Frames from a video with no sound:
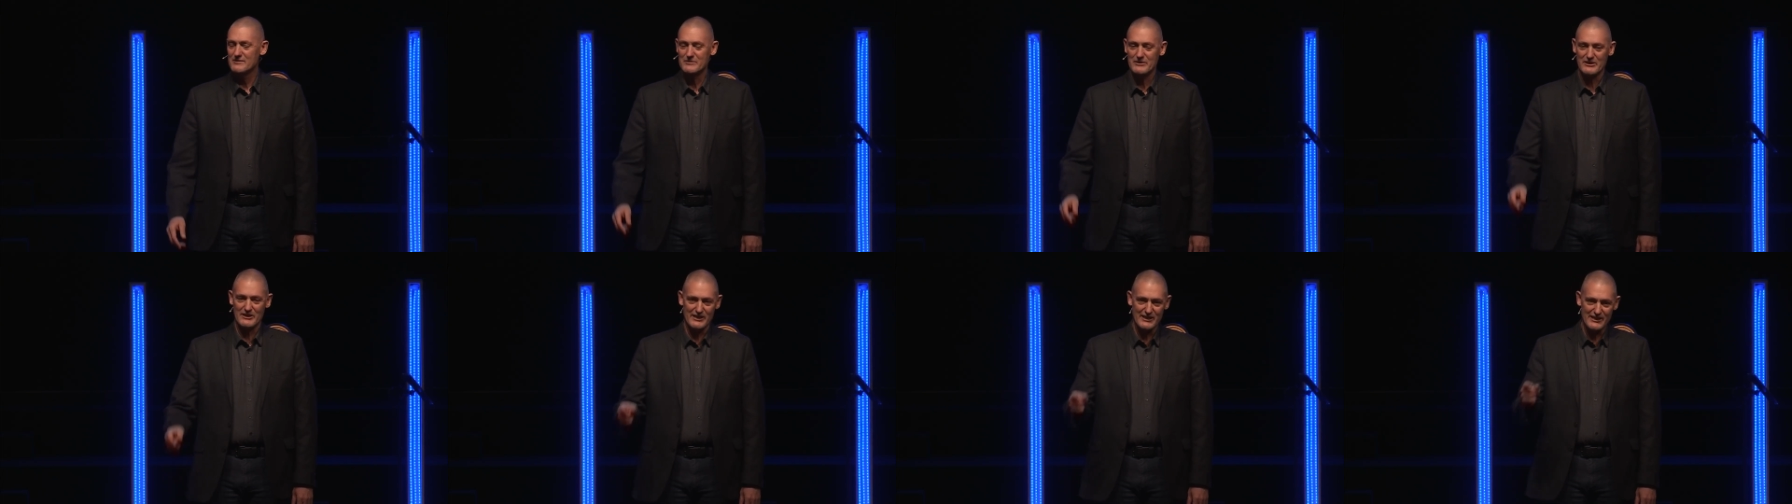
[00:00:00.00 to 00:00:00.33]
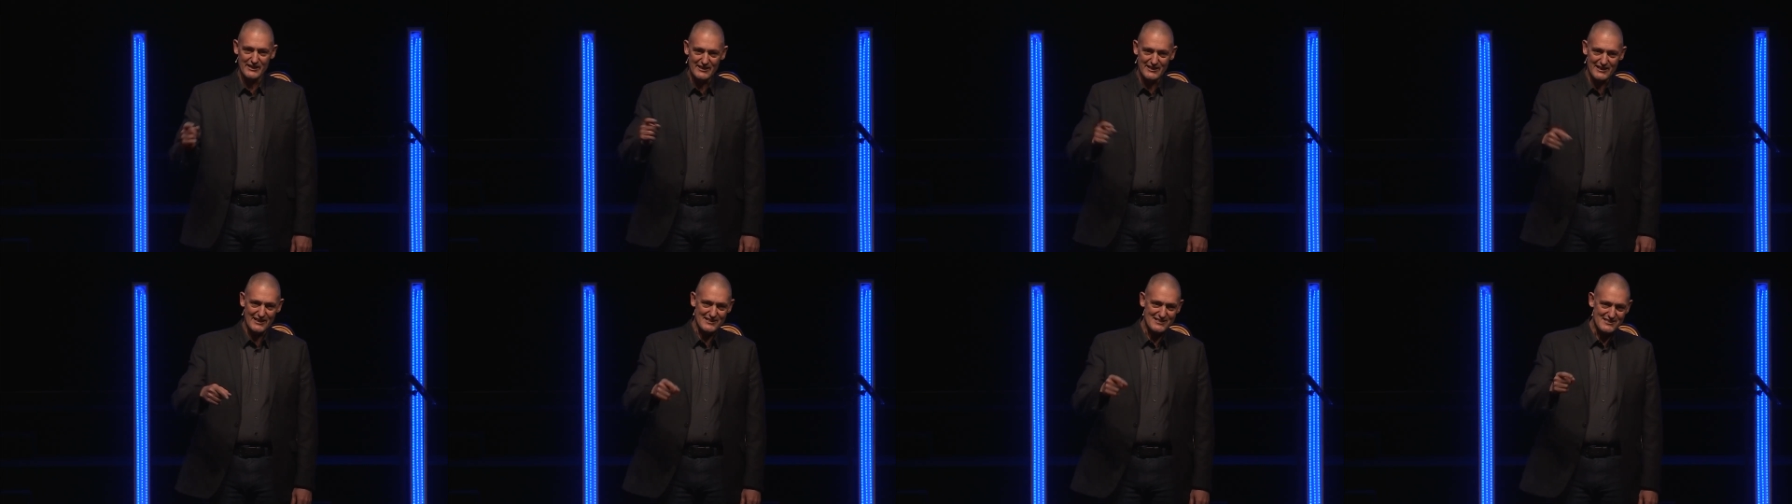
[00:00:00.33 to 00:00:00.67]
But
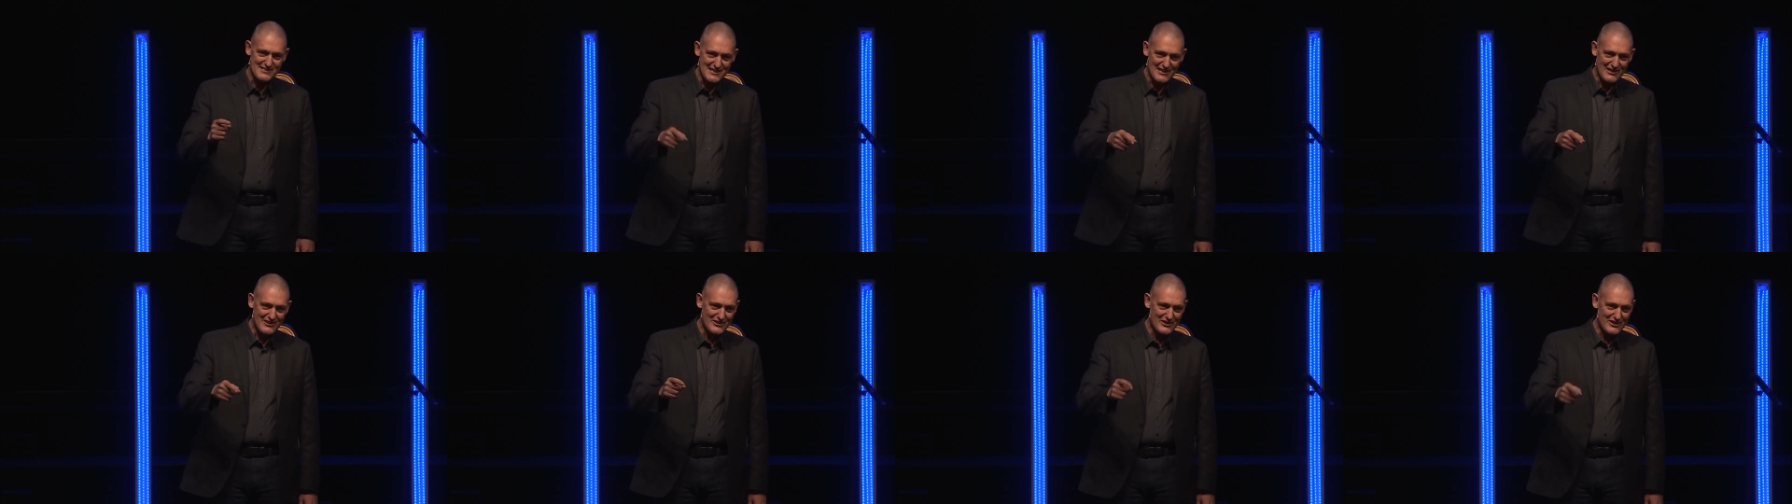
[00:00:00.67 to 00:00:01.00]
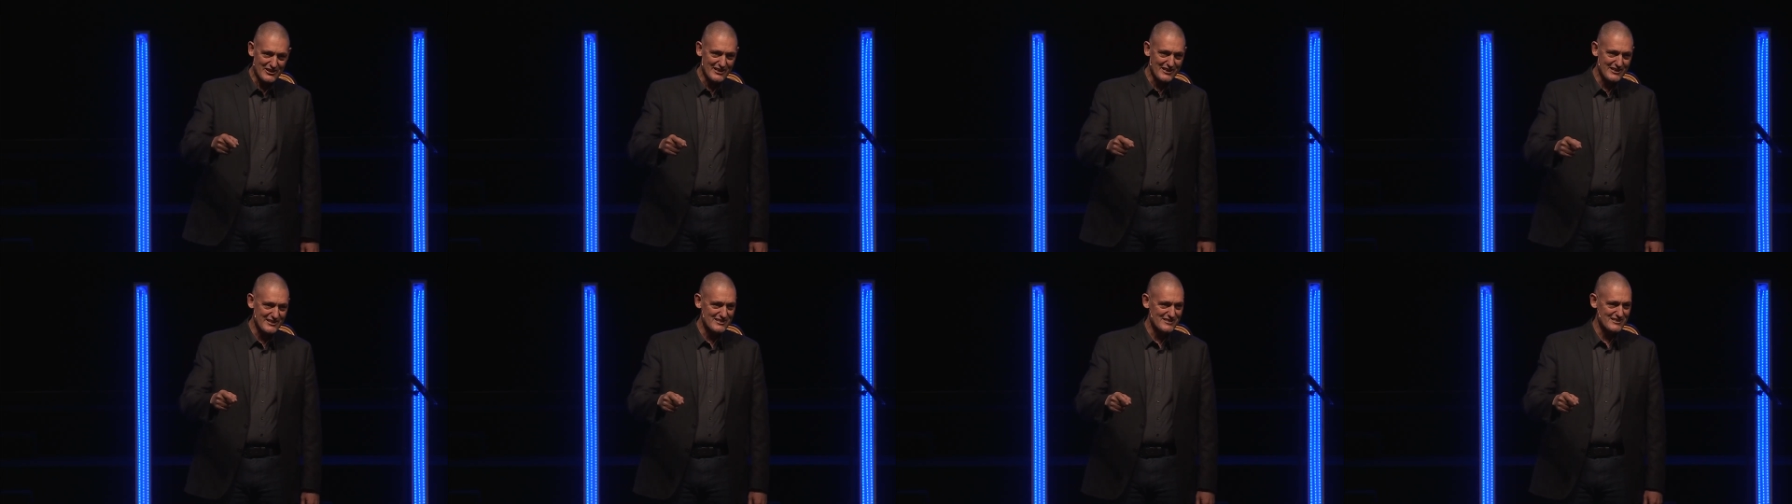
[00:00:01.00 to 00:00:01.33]
he gets down
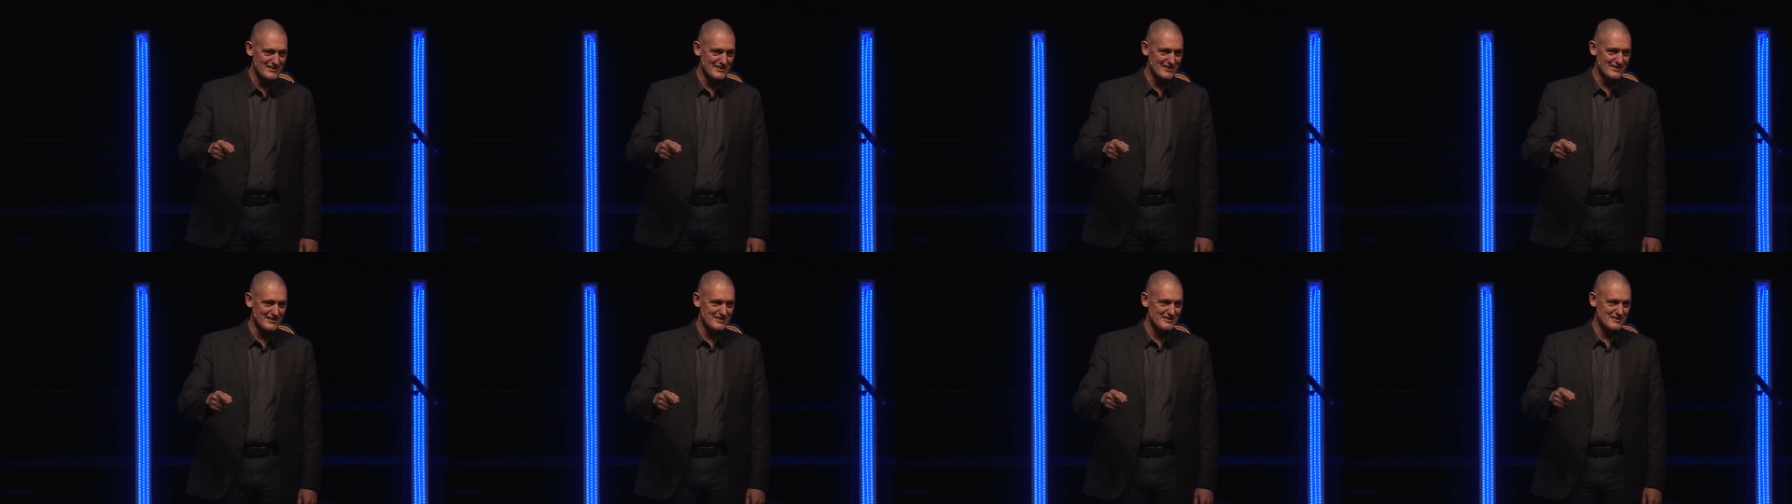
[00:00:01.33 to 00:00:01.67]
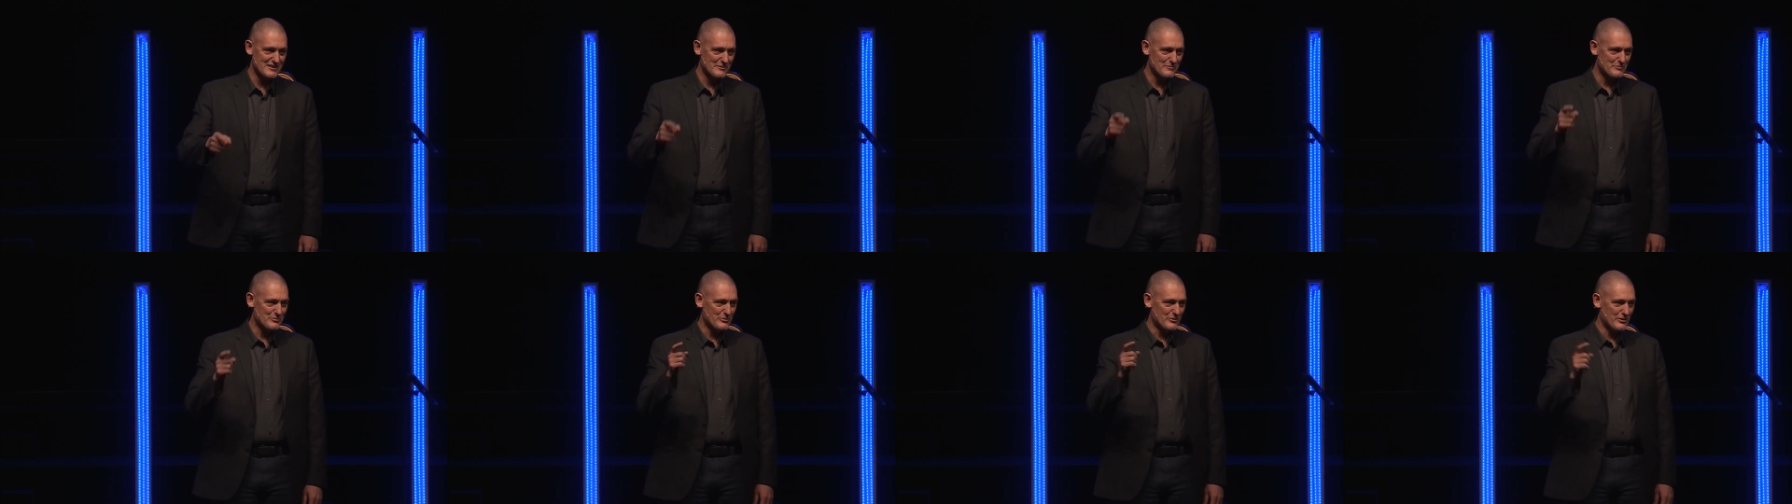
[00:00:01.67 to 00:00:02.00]
on his knees
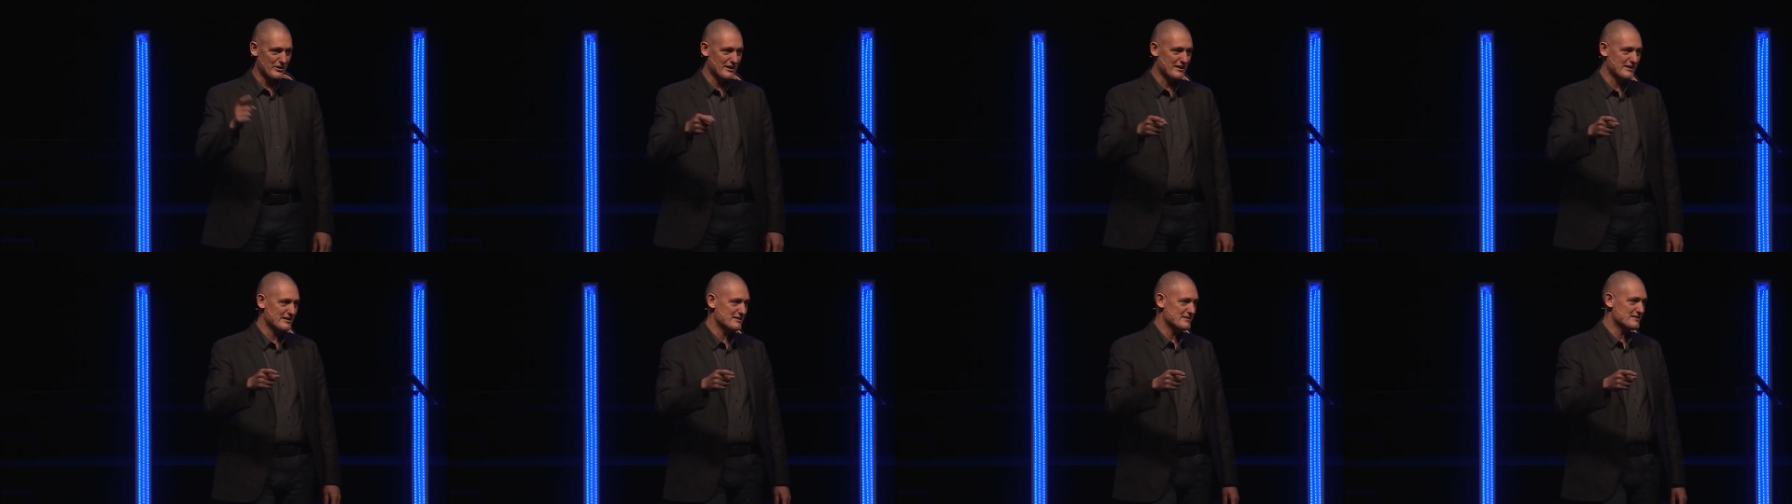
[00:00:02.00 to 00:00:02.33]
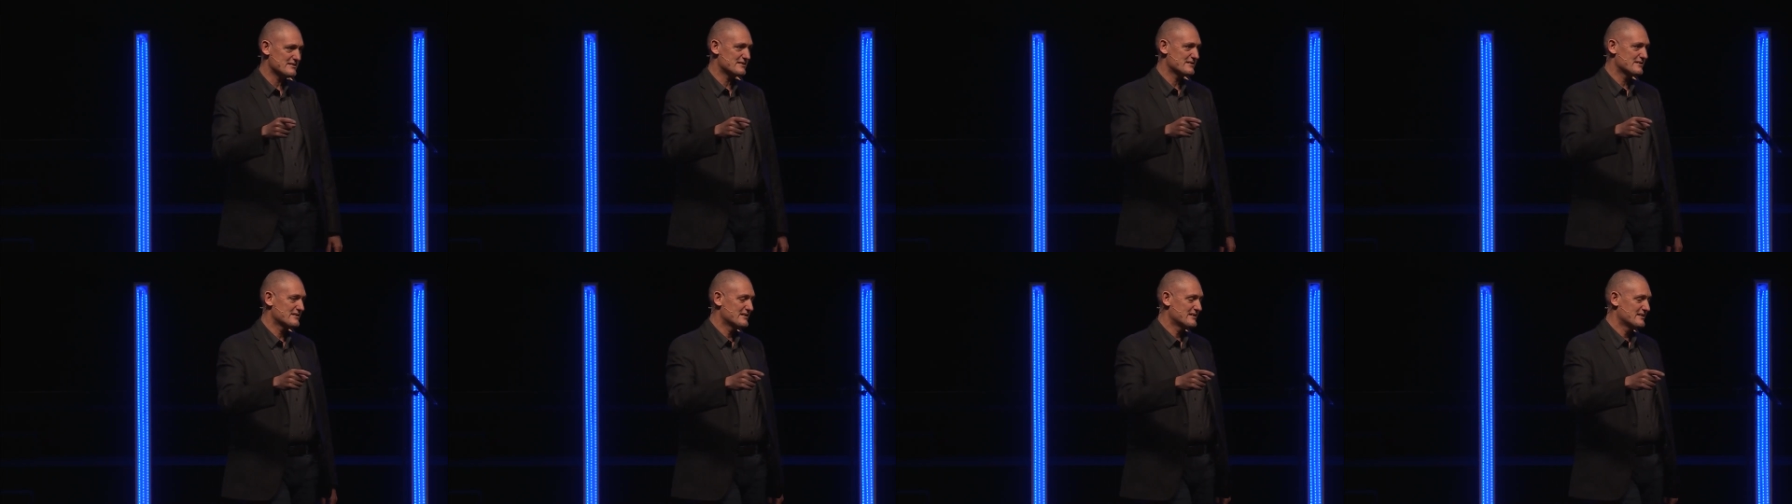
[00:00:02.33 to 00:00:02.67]
and
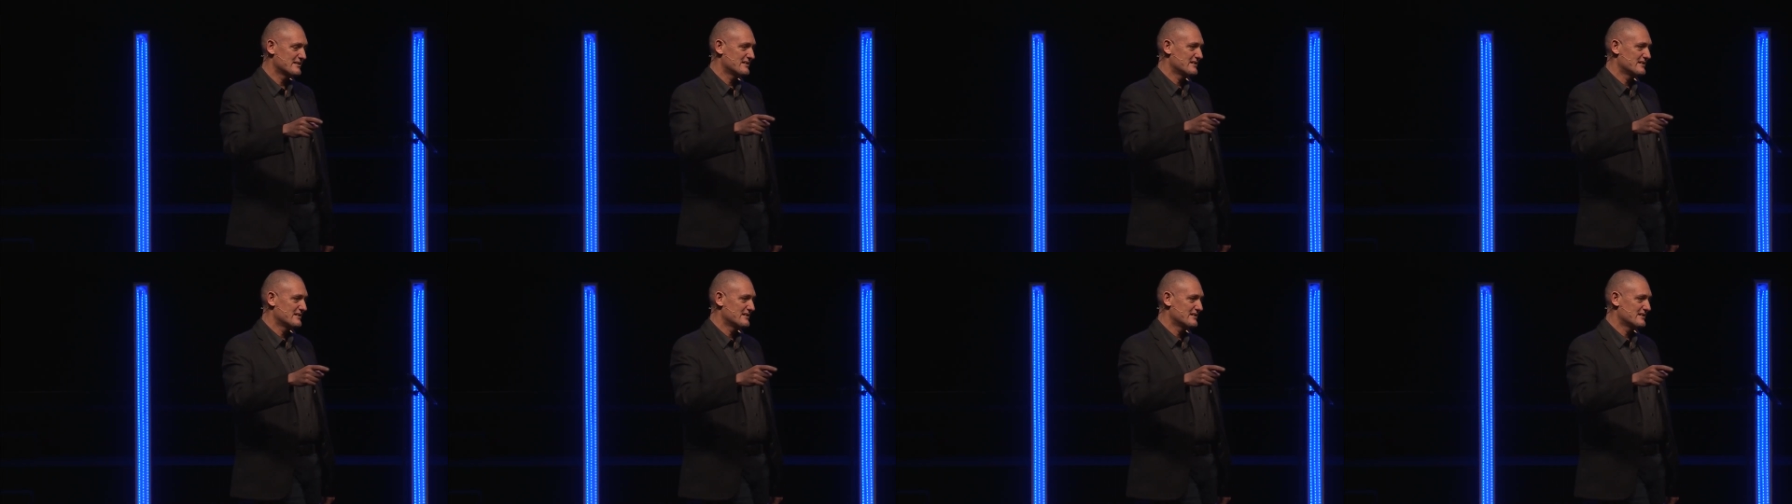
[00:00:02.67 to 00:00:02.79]
prays